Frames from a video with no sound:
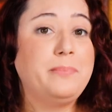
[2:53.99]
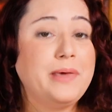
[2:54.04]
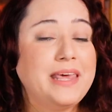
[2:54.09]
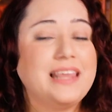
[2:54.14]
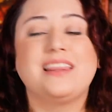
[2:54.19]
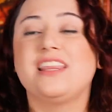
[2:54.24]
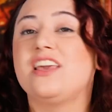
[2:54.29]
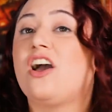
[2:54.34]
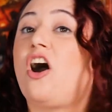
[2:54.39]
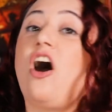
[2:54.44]

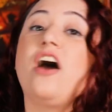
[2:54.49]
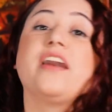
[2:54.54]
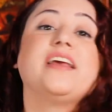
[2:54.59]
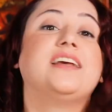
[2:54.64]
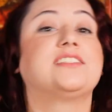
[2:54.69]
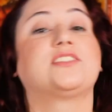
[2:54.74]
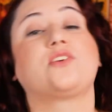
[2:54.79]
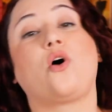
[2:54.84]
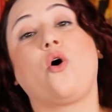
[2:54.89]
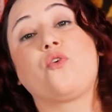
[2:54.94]
beat the
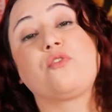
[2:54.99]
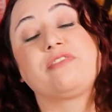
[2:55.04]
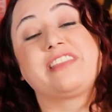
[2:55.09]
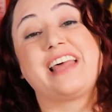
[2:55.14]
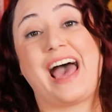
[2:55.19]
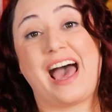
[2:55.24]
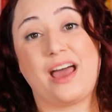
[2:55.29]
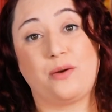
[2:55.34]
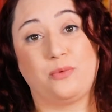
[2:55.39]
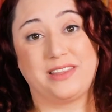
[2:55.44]
audience over
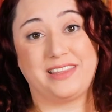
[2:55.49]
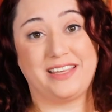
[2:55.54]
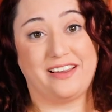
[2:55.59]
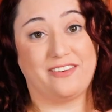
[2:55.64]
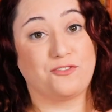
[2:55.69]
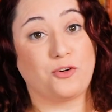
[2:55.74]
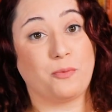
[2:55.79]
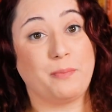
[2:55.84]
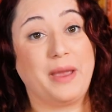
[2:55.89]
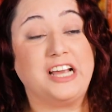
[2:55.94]
the head with the
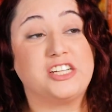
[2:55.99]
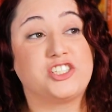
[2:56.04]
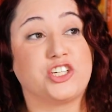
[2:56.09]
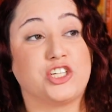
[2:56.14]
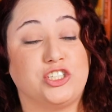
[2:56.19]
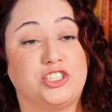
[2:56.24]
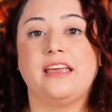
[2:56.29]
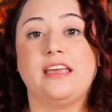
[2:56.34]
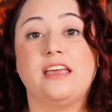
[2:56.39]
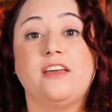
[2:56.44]

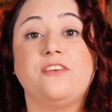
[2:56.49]
information.